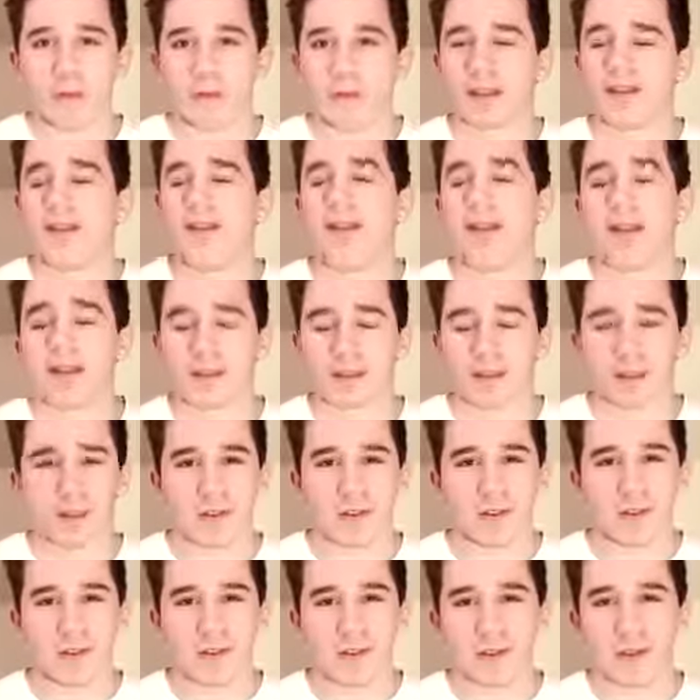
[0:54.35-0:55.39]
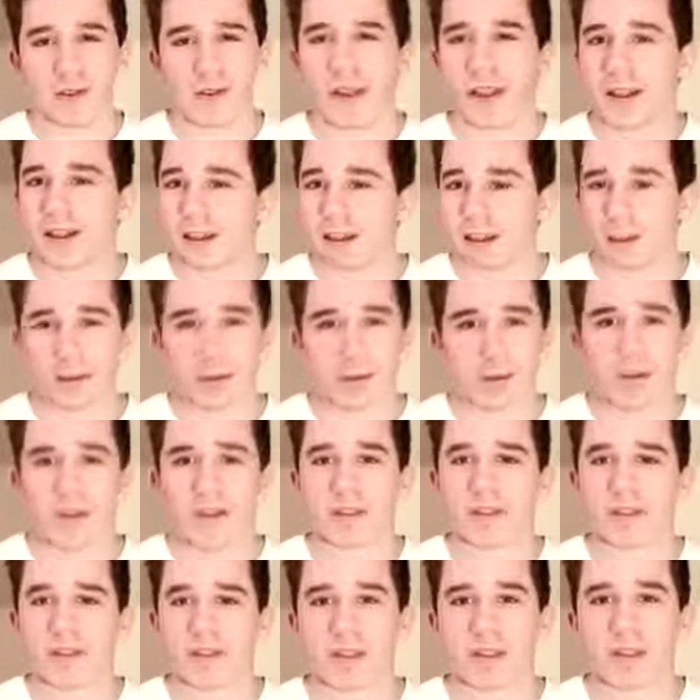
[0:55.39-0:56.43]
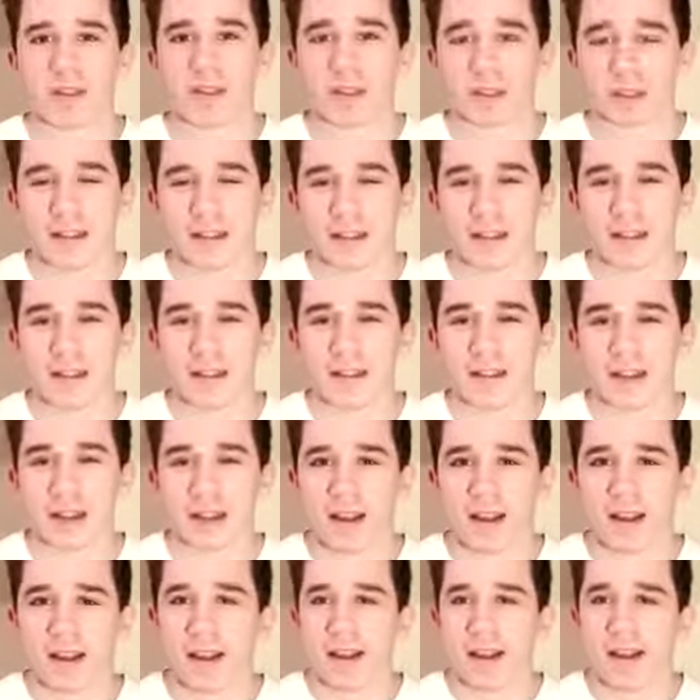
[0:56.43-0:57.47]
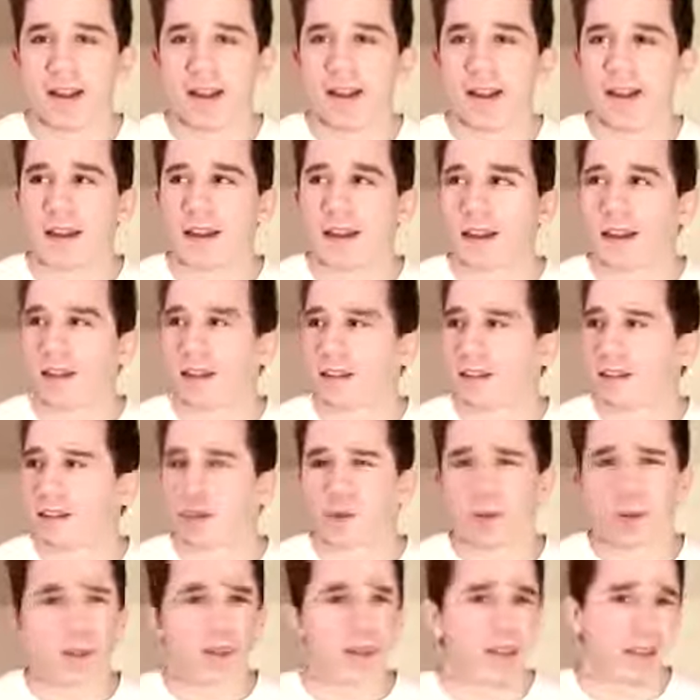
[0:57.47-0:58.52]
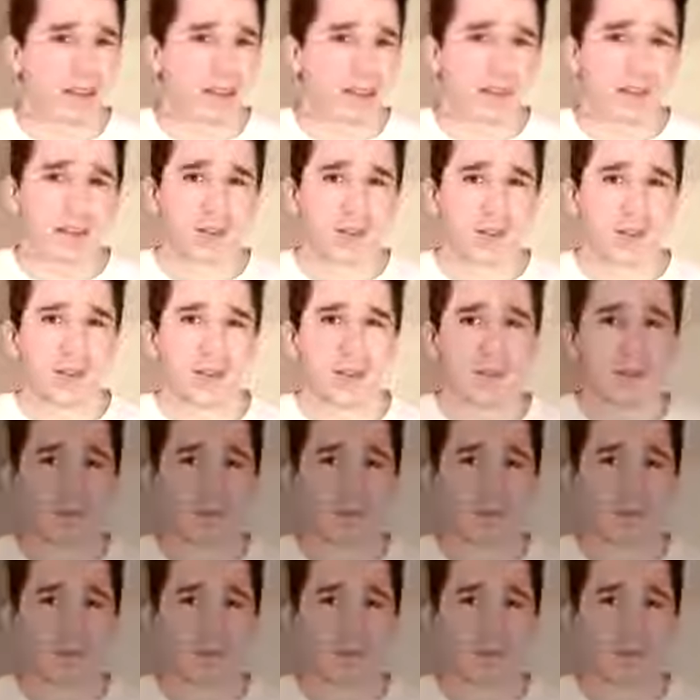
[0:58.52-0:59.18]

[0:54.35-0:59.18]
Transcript: then I can assure you that you will succeed in the end. So let's get into it.